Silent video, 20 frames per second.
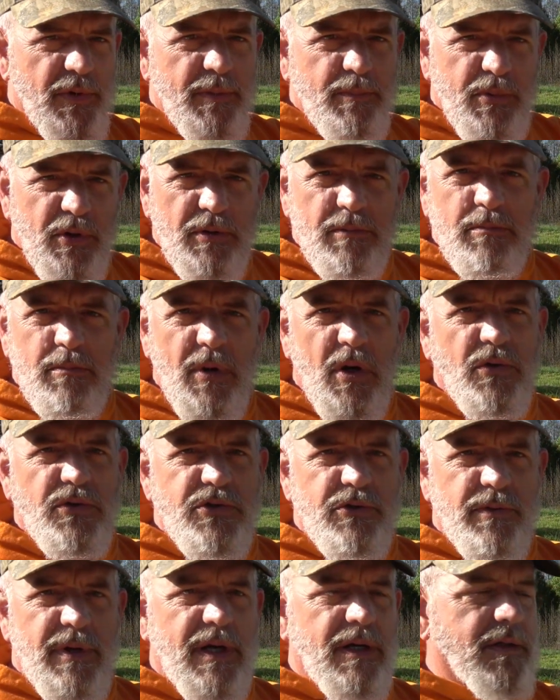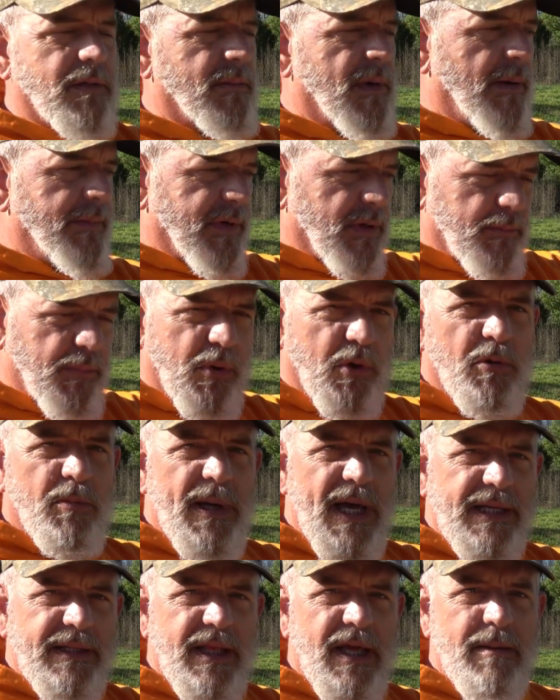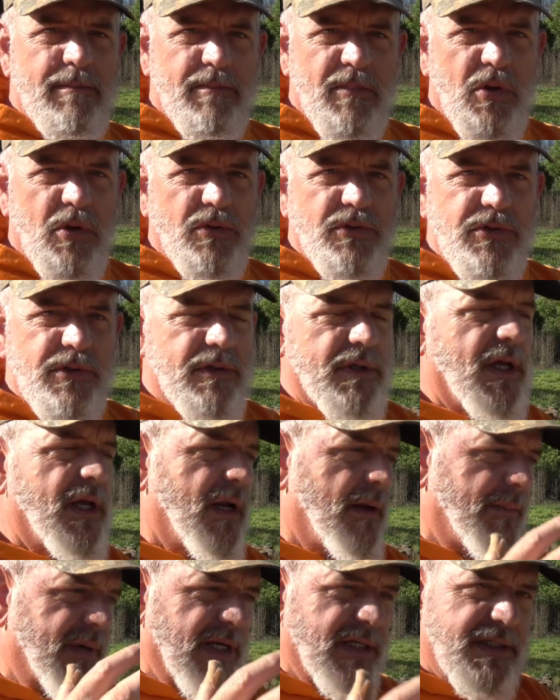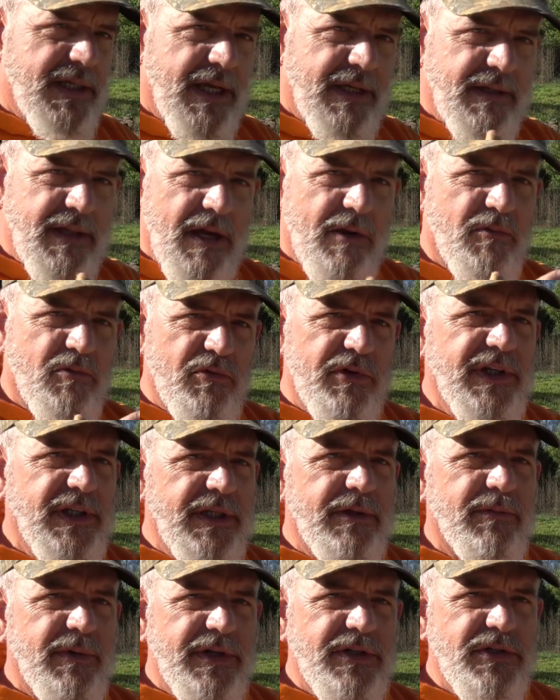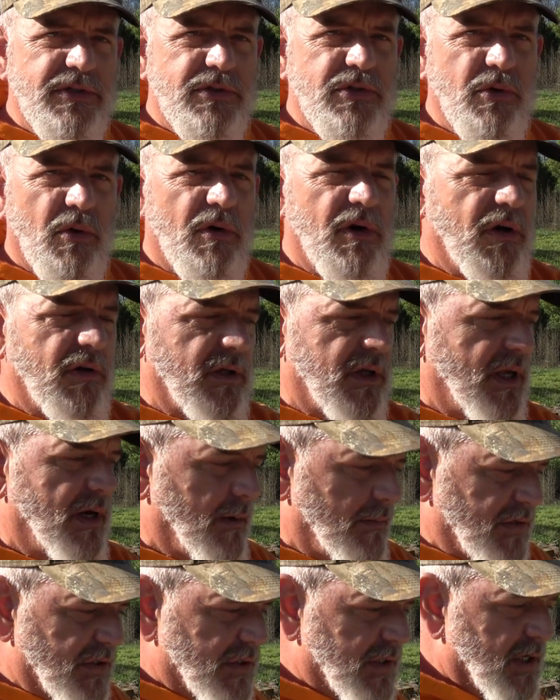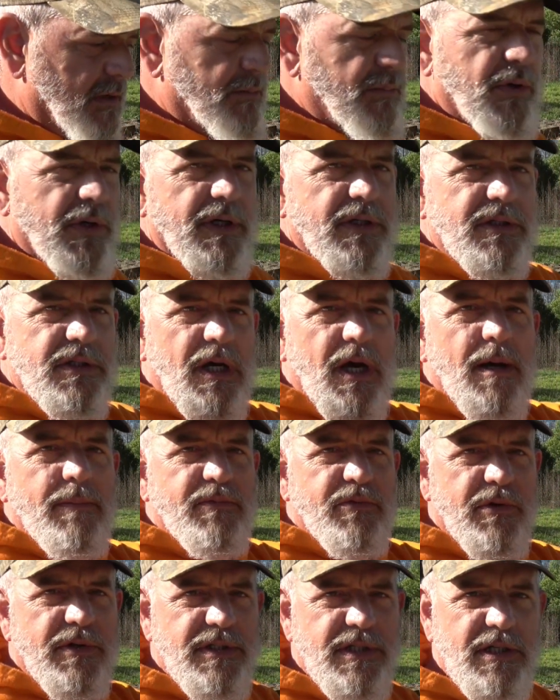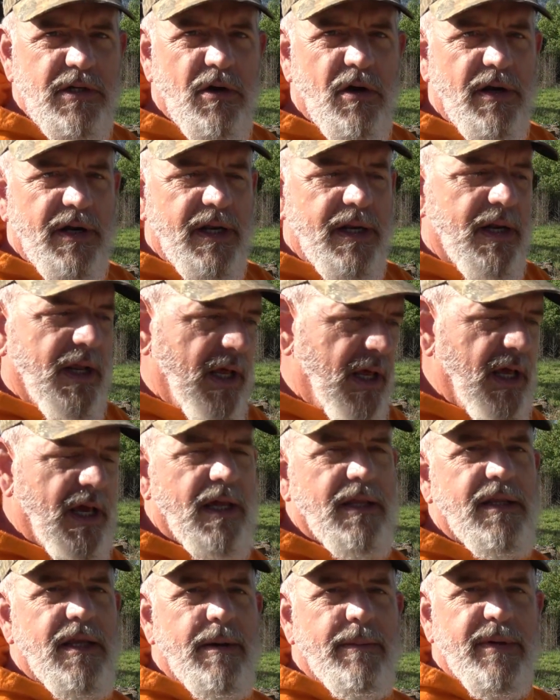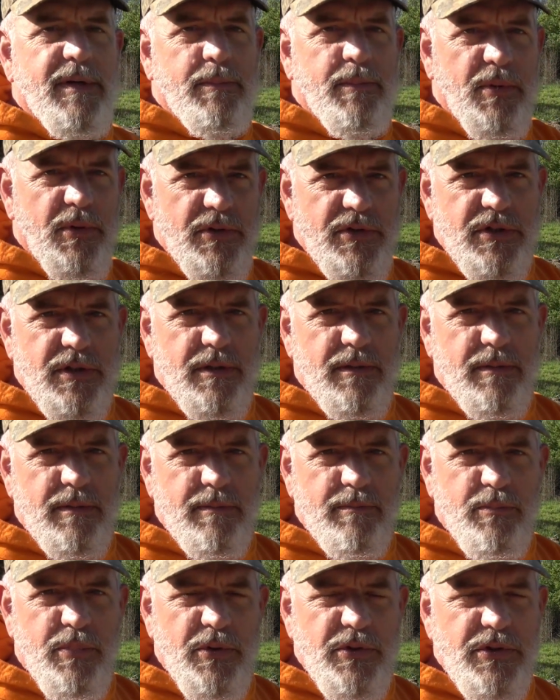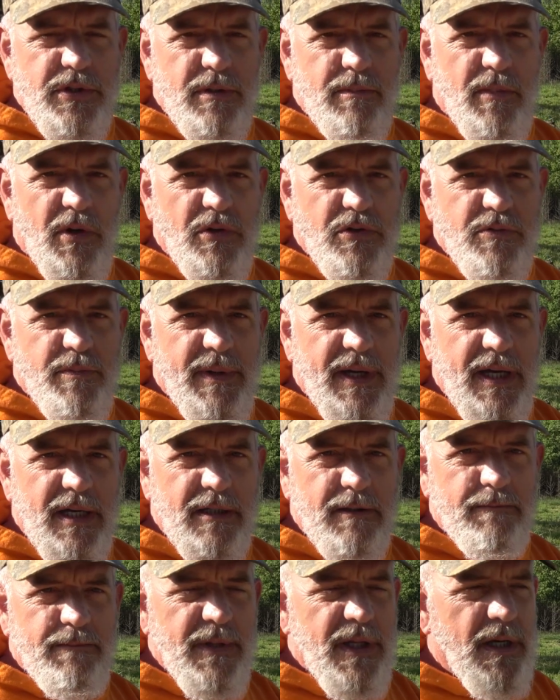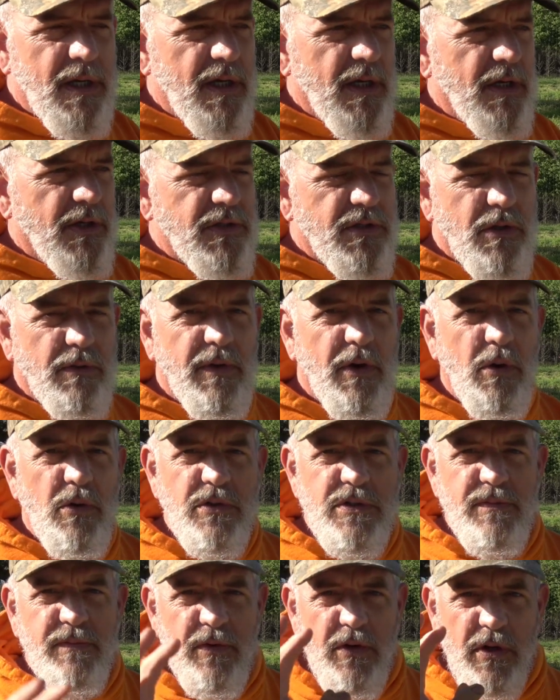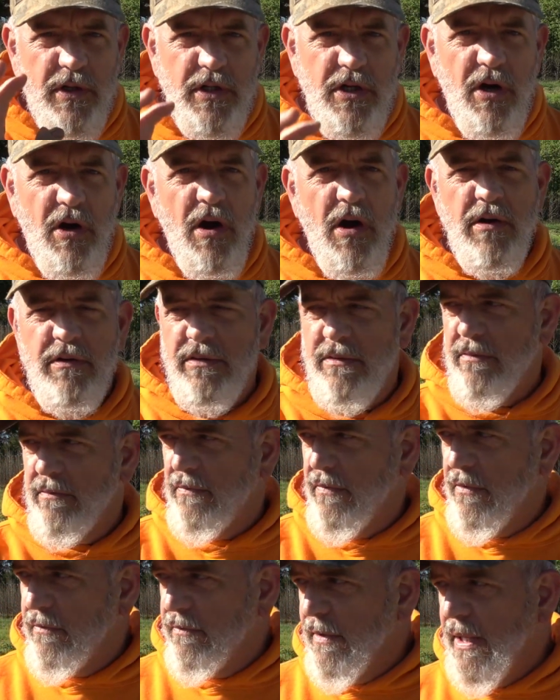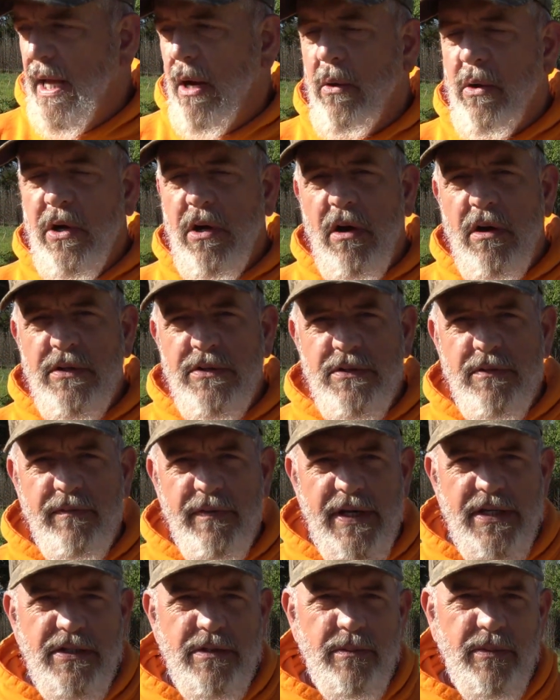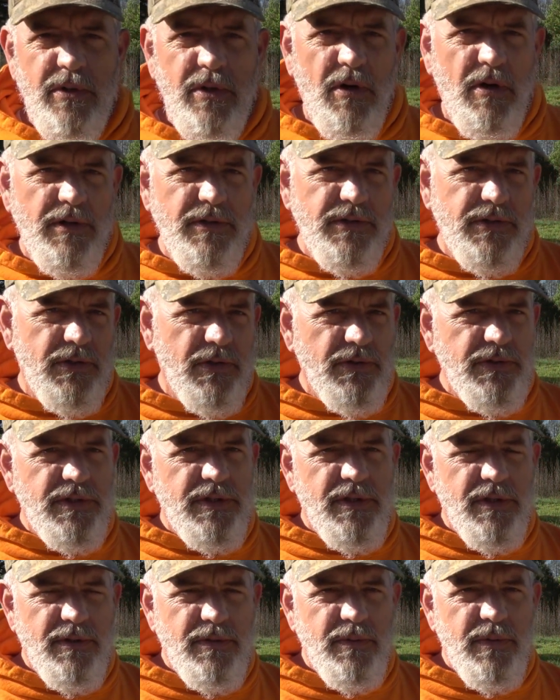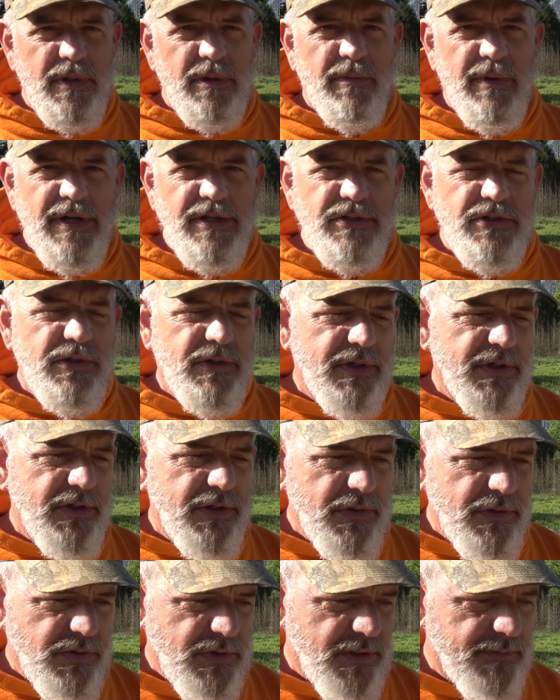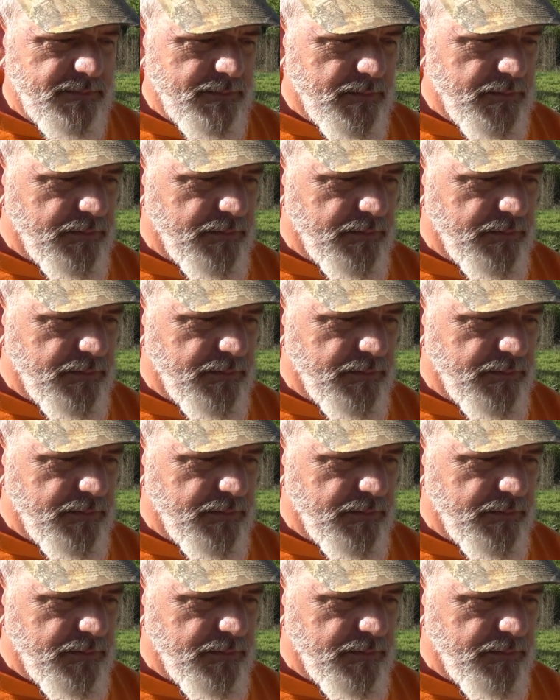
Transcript: we put mulch around them. I'm going to pull back that mulch, and I'm going to take that really rich soil, and I'm just going to put a top dressing on it, and then I'm going to push the mulch back. So those for a garden, for flower gardens or vegetable gardens, those are the three ways you can use it.